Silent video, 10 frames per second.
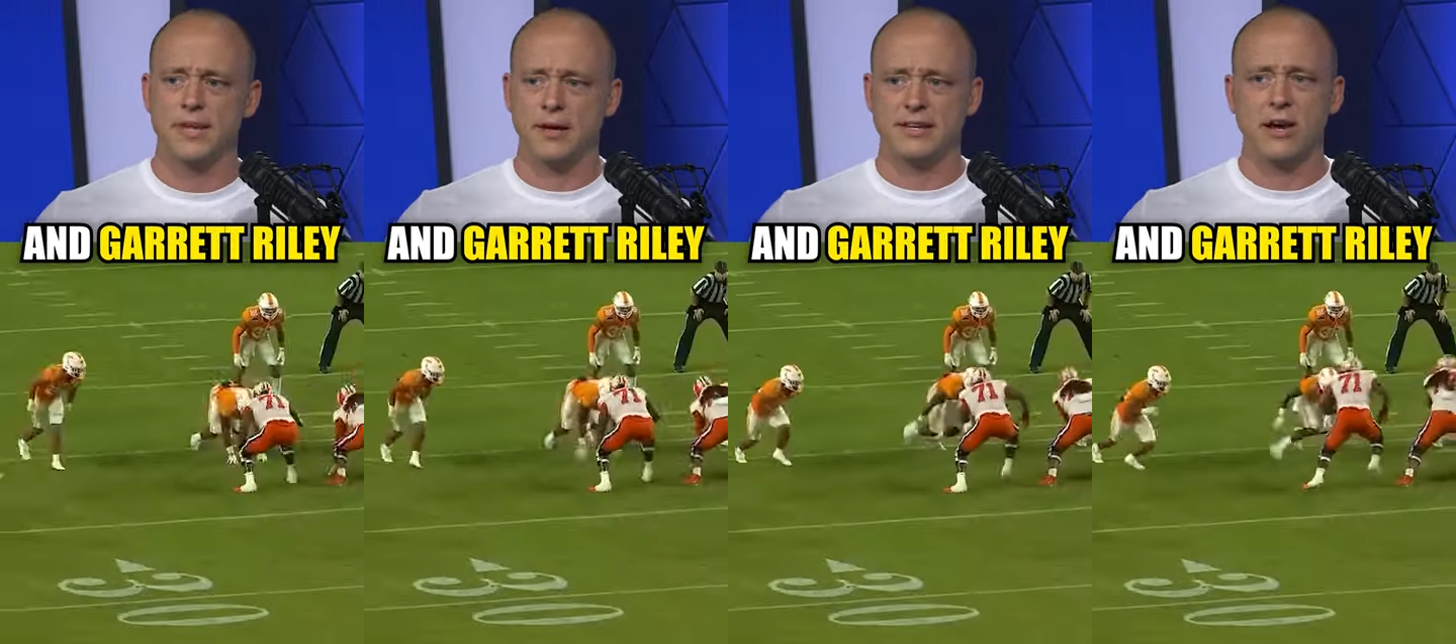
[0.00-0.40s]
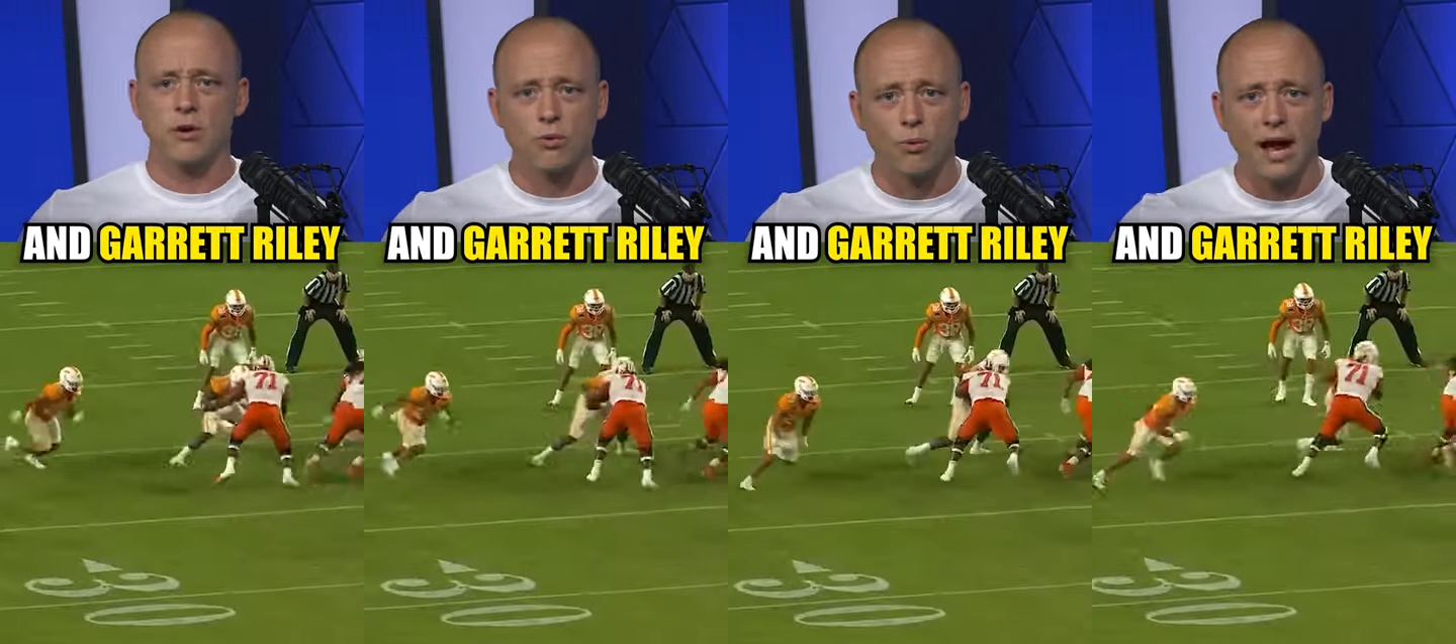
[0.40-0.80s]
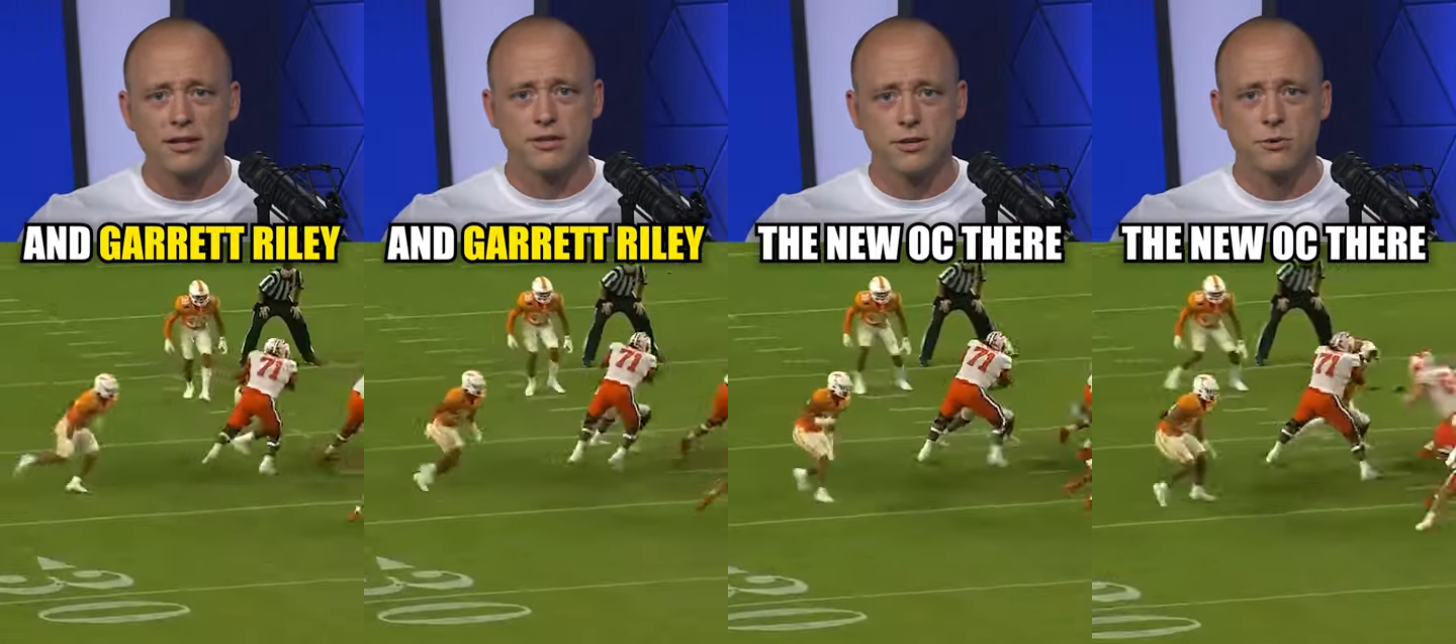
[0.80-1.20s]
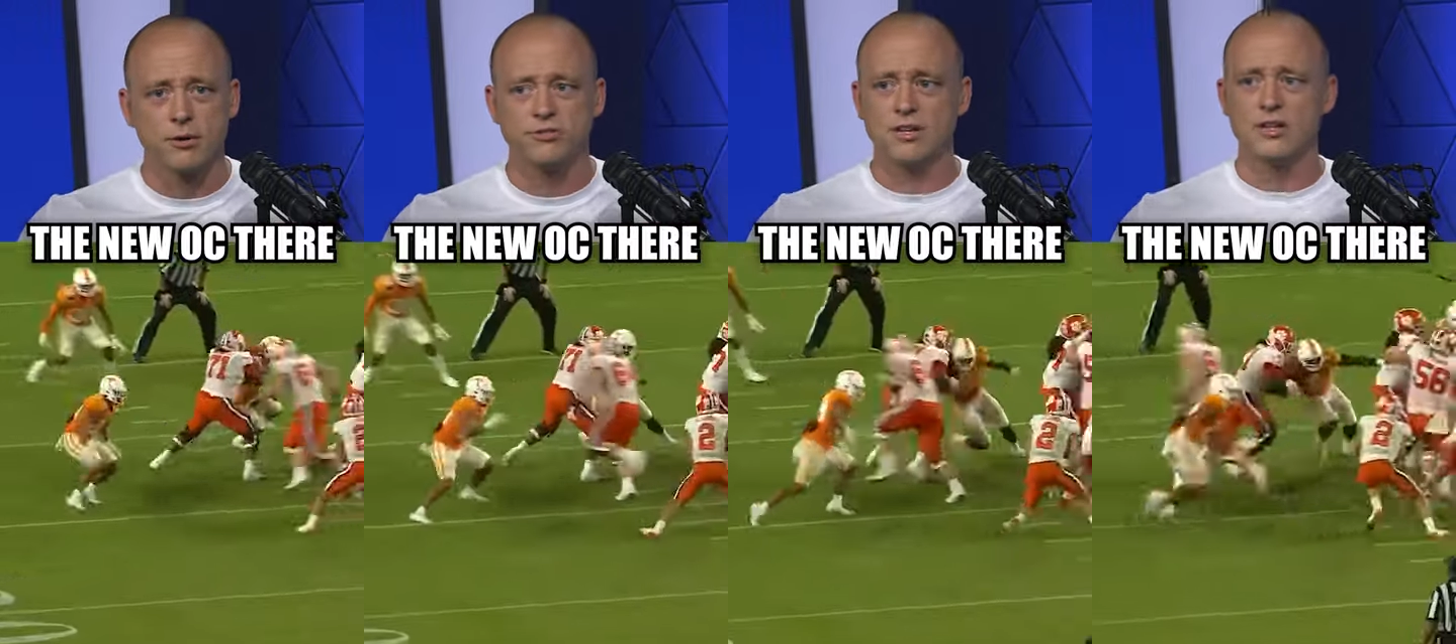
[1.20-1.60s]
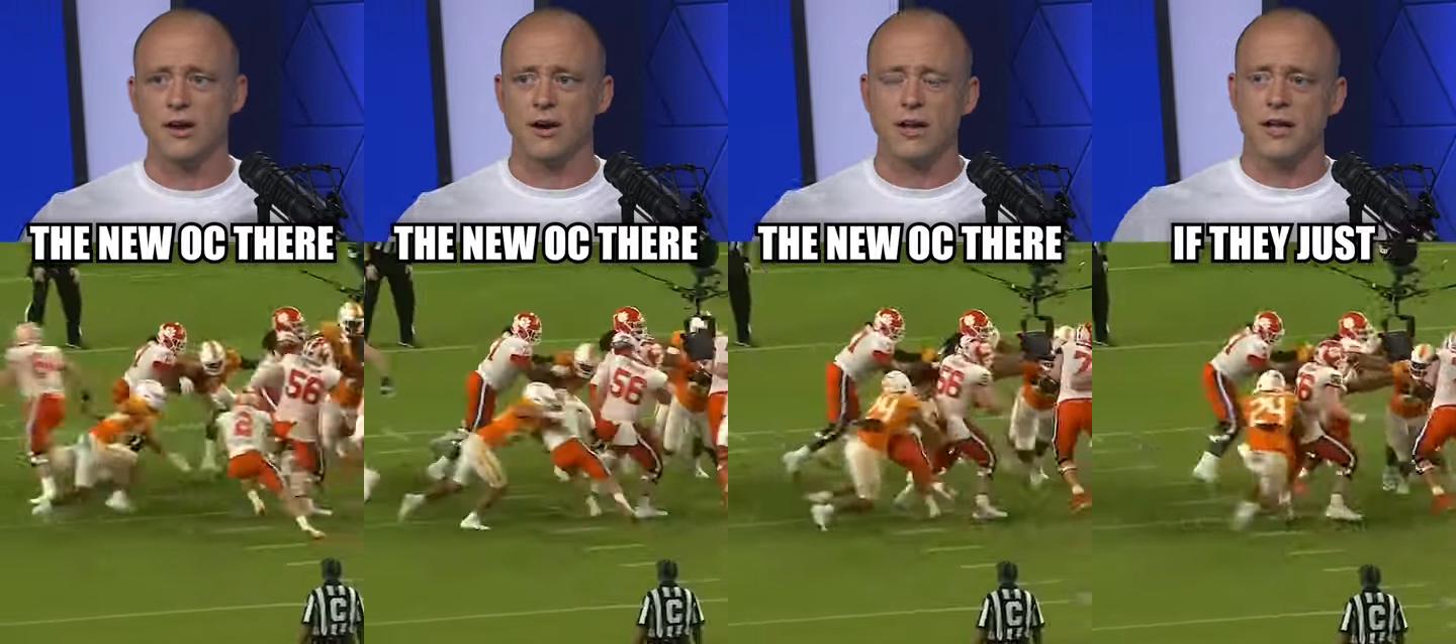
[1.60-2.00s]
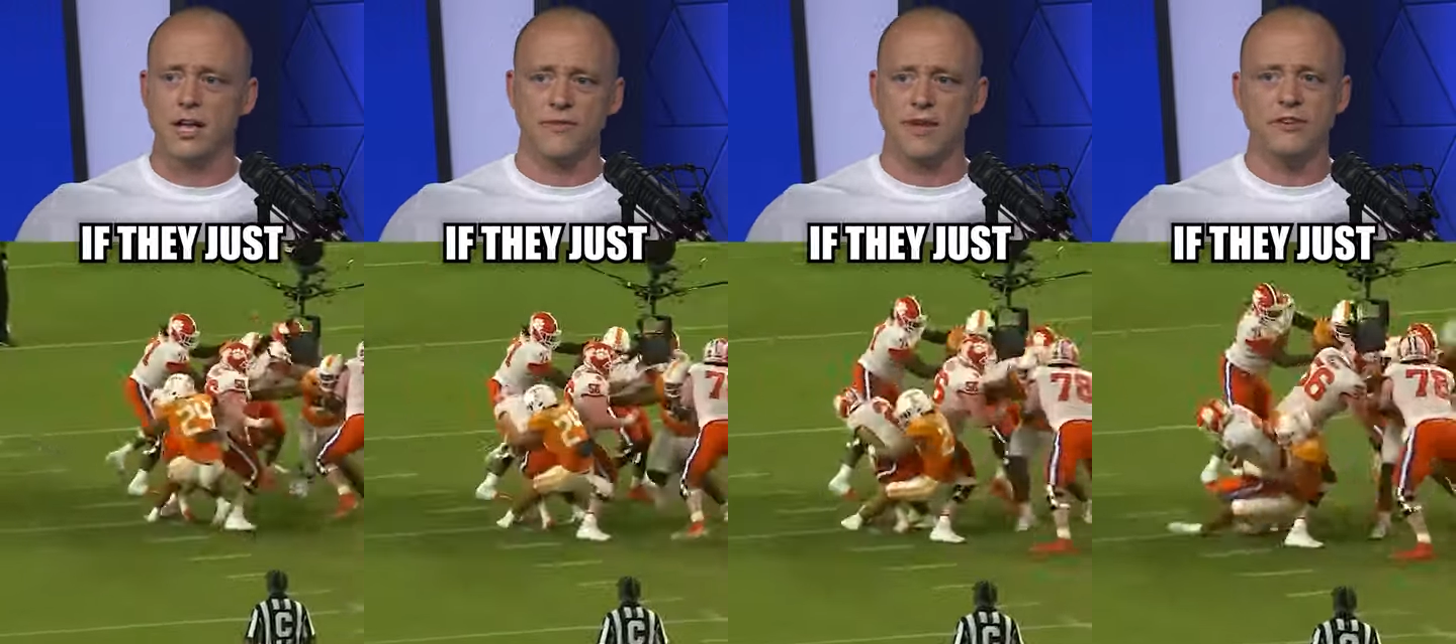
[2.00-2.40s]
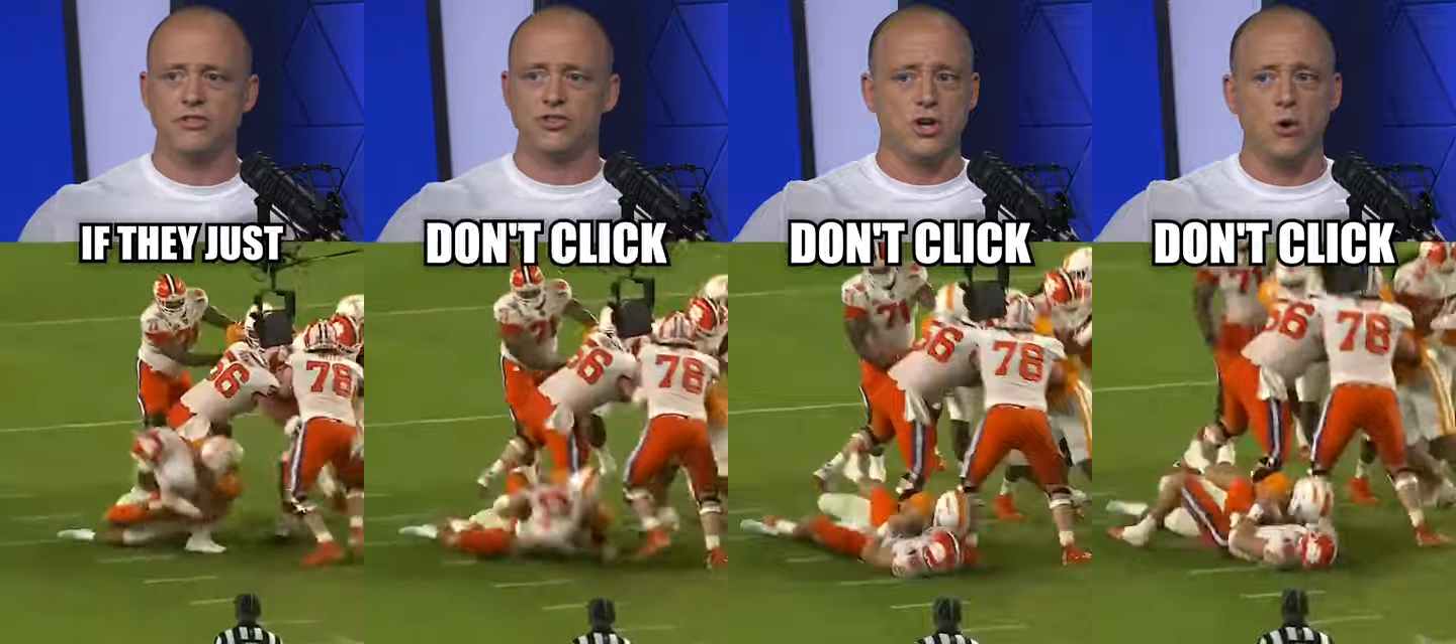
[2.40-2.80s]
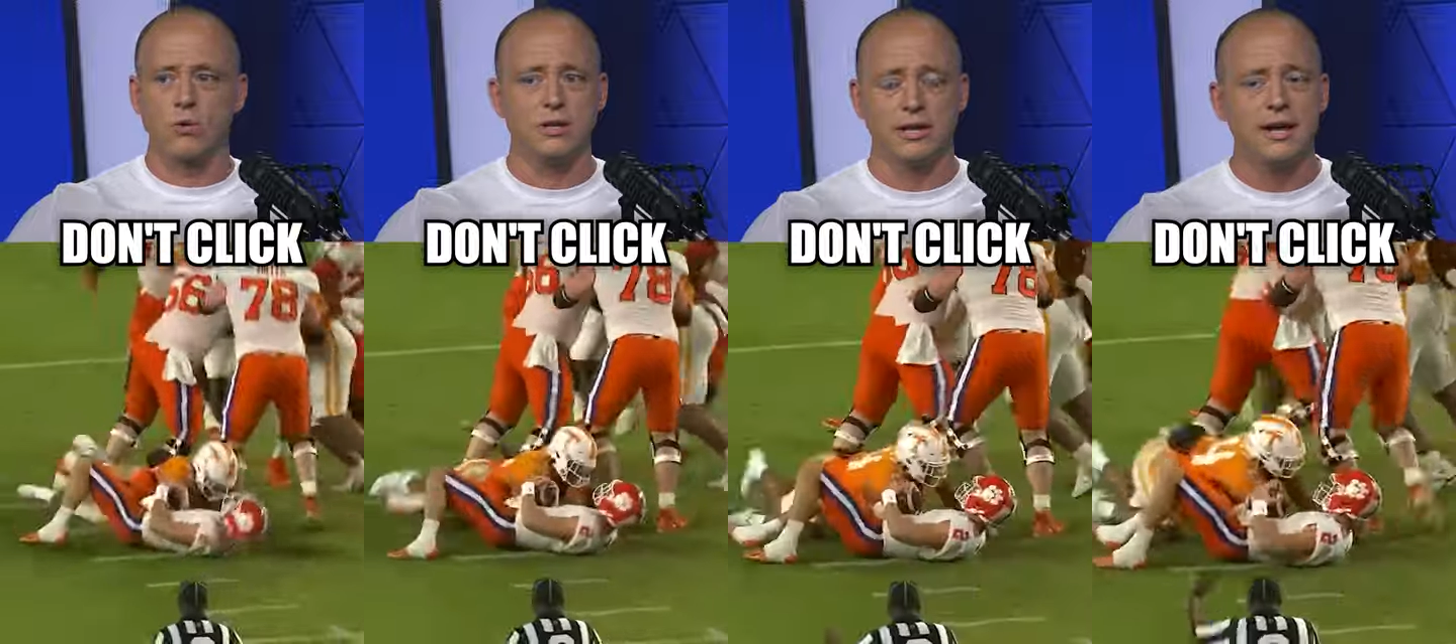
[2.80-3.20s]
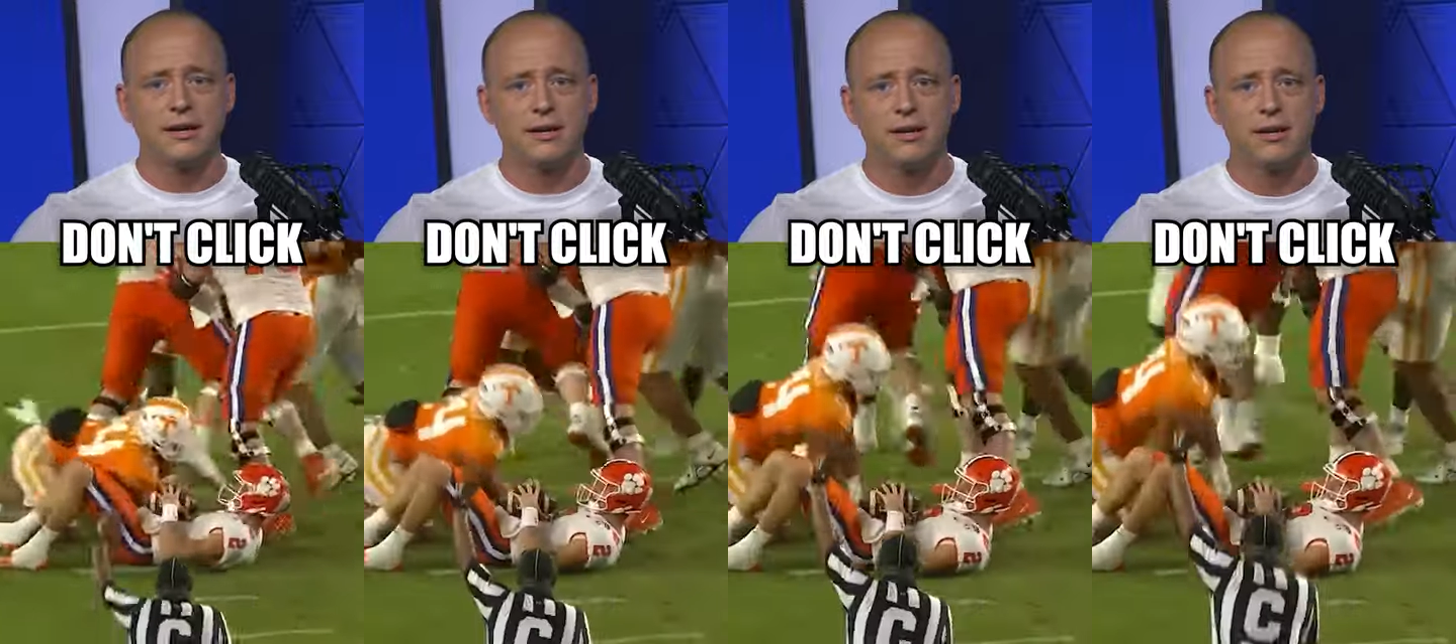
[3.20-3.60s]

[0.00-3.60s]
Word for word: and Garrett Riley, the new OC there, if they just don't click,